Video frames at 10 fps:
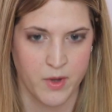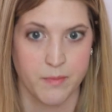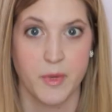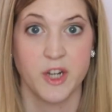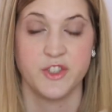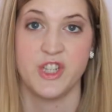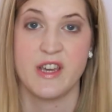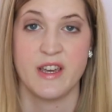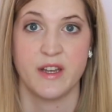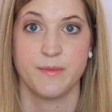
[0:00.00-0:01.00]
Marc
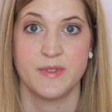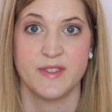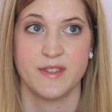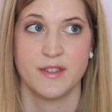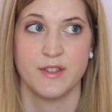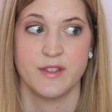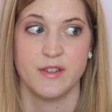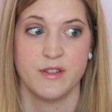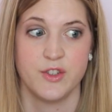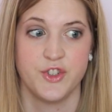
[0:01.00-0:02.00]
Jacobs
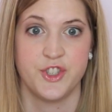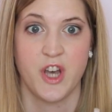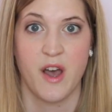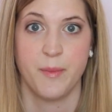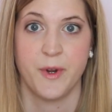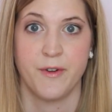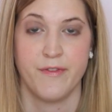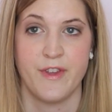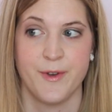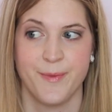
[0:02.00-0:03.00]
dot
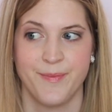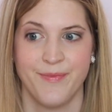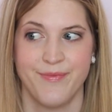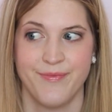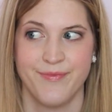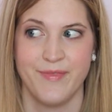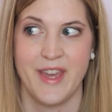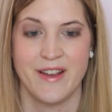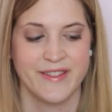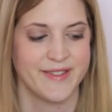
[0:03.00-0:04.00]
perfume.
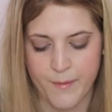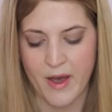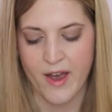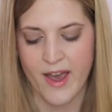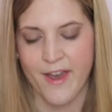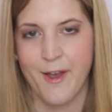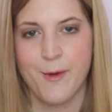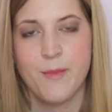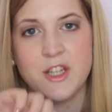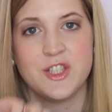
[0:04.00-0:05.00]
Yes. My
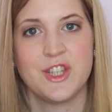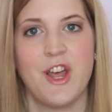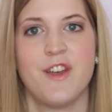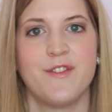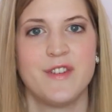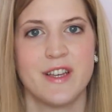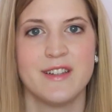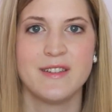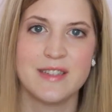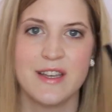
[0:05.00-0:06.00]
much loved
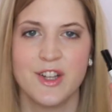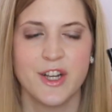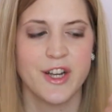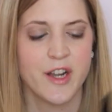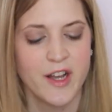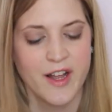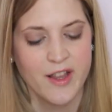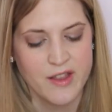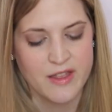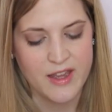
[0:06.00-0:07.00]
concealer,
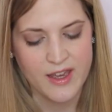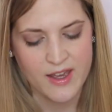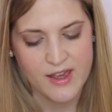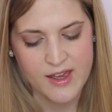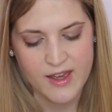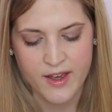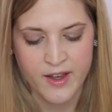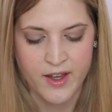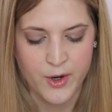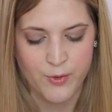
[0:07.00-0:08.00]
the
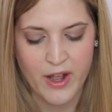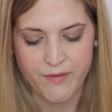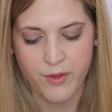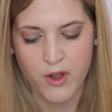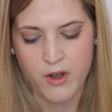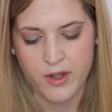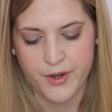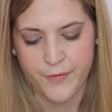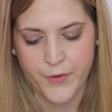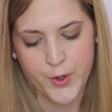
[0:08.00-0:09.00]

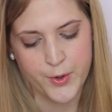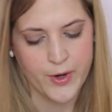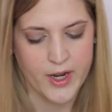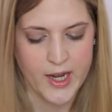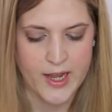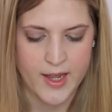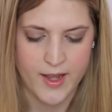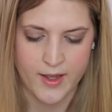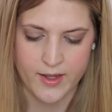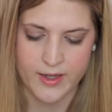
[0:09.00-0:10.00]
Revlon Photo
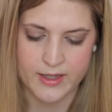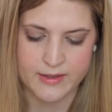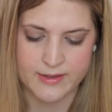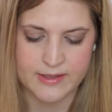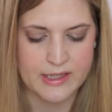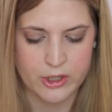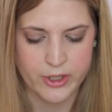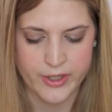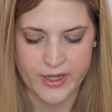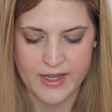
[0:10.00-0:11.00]
Ready
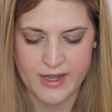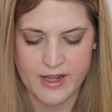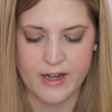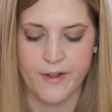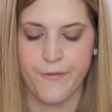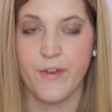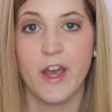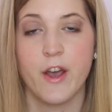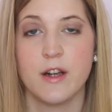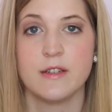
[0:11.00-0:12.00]
Concealer in
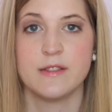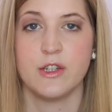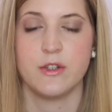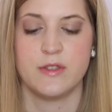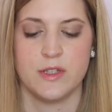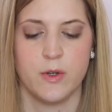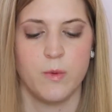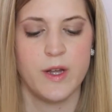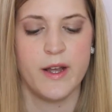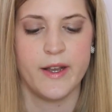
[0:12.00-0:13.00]
Fair
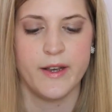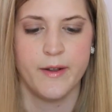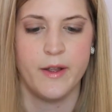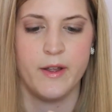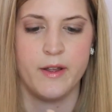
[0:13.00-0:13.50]
001.